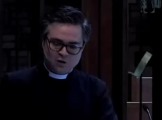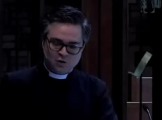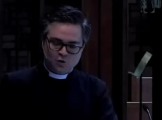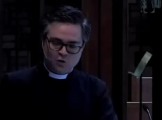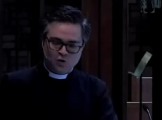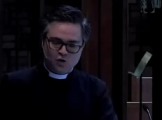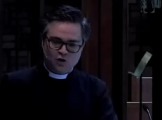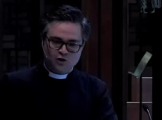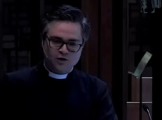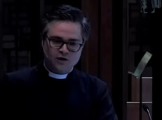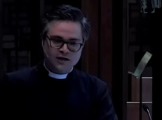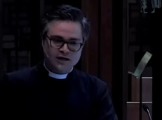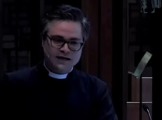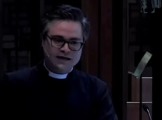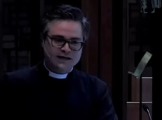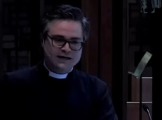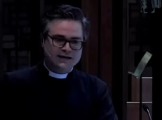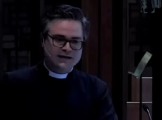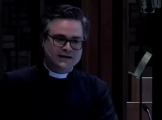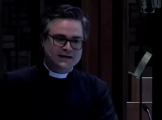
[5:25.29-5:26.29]
Or,
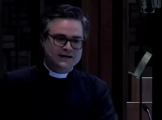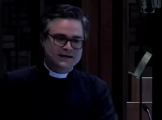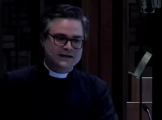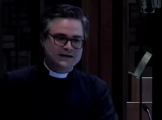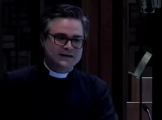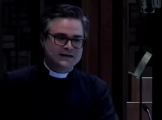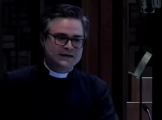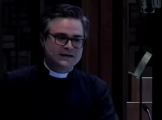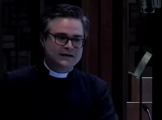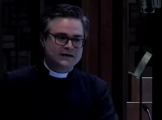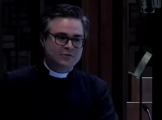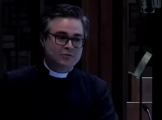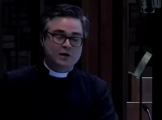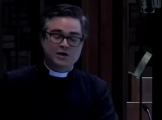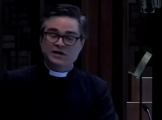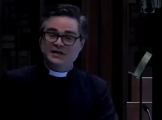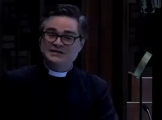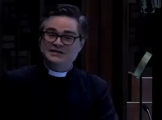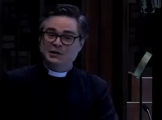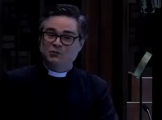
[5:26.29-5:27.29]

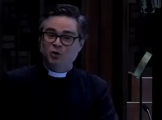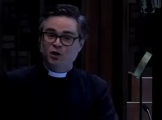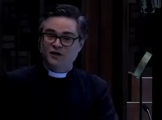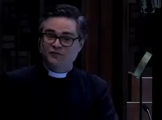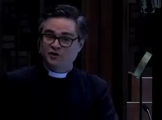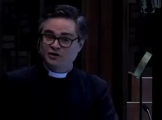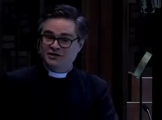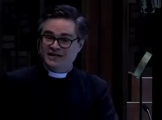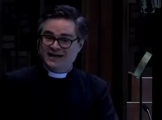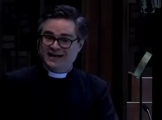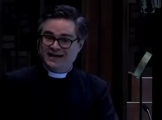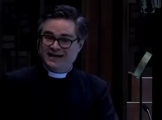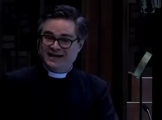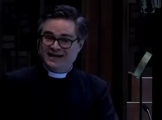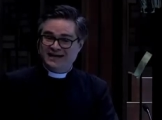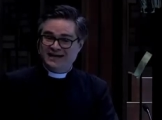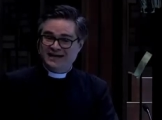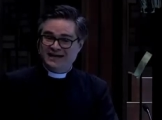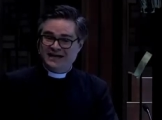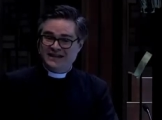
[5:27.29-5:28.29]
well, at least I won't ever take
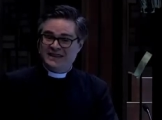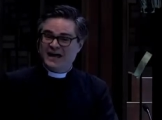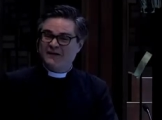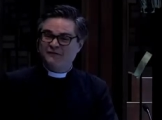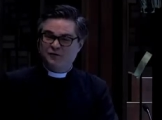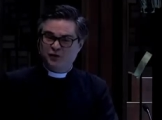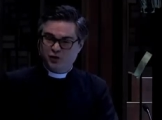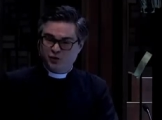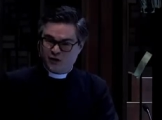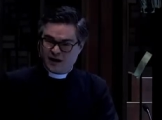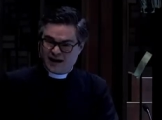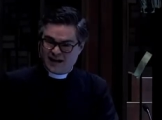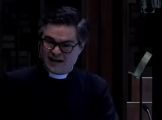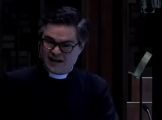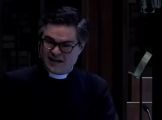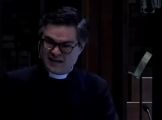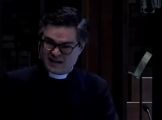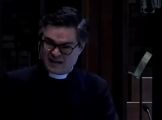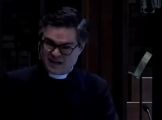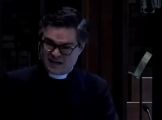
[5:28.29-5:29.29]
that for
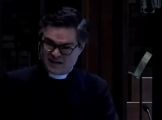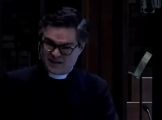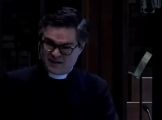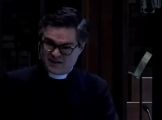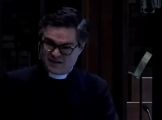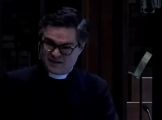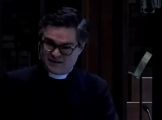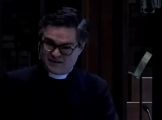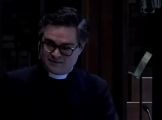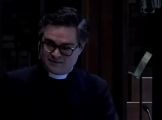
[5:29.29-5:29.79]
granted again.